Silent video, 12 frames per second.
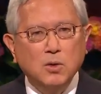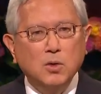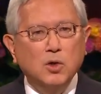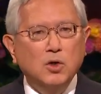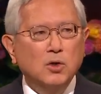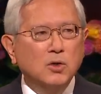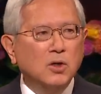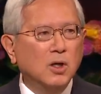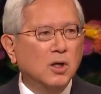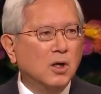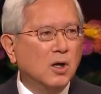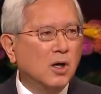Third,
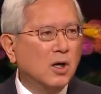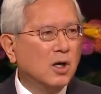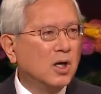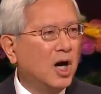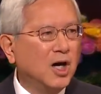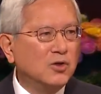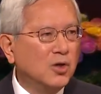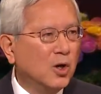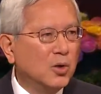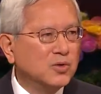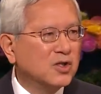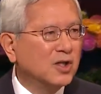God
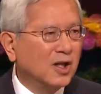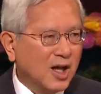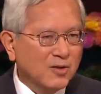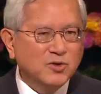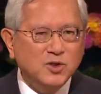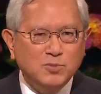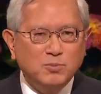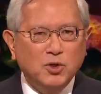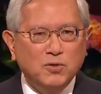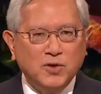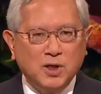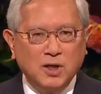knows and loves us
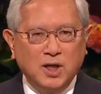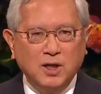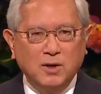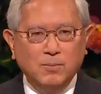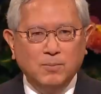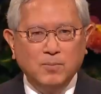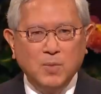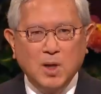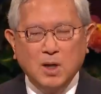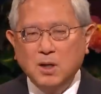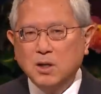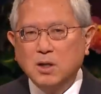perfectly.
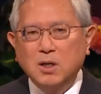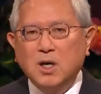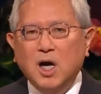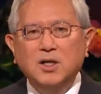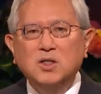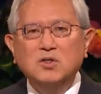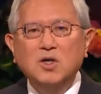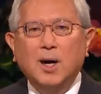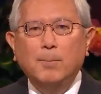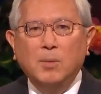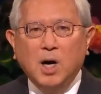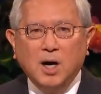God is
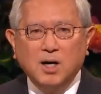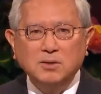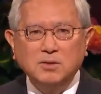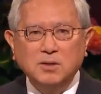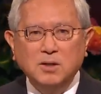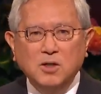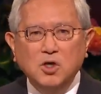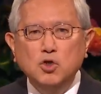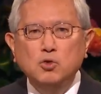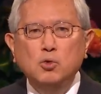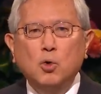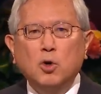not mocked,
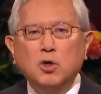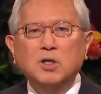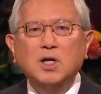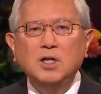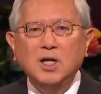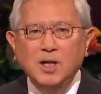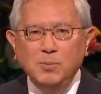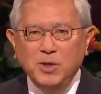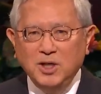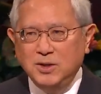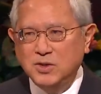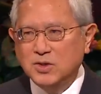nor can he
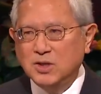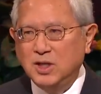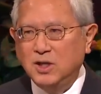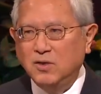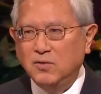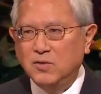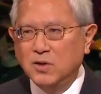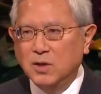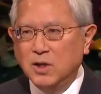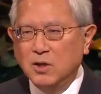be deceived.